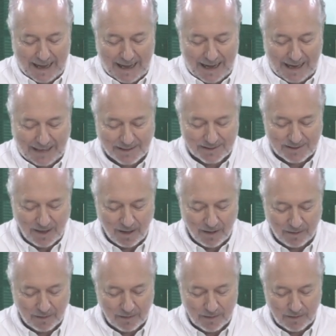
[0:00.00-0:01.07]
I
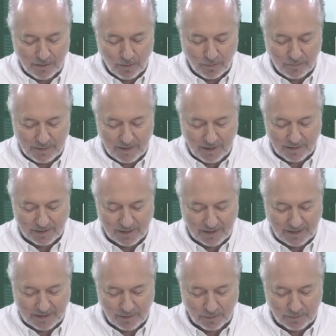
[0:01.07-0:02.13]
saw olvidarse
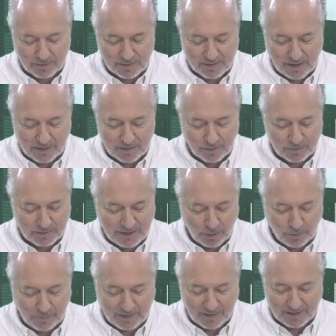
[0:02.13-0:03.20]
de, no te
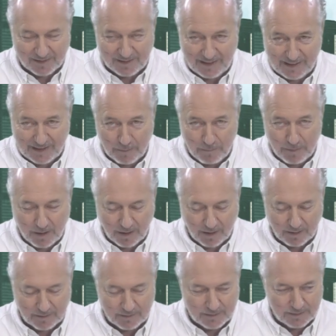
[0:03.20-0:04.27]
olvides de llamar.
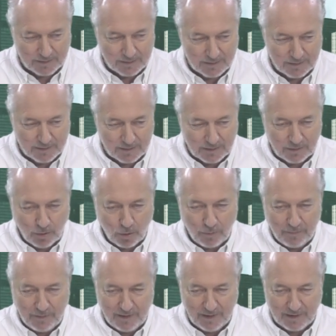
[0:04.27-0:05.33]
No
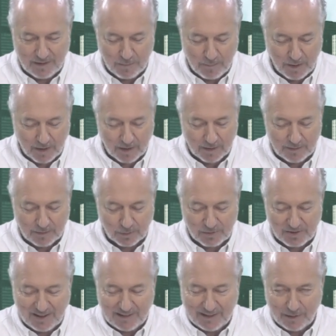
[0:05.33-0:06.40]
olvides llamar. No
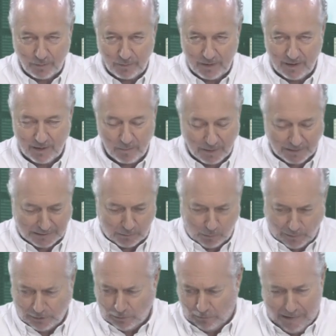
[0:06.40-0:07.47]
se te olvide de llamar. I said,
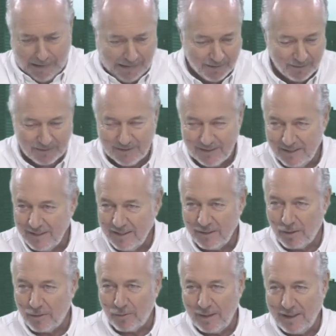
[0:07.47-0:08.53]
which one?
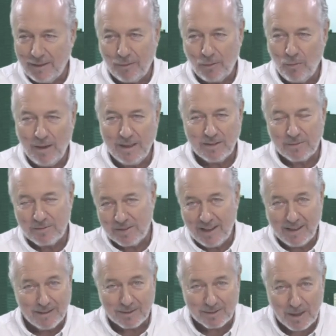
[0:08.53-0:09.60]
There are 3 different ways of
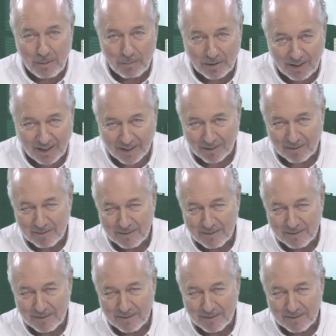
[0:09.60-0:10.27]
saying the same thing.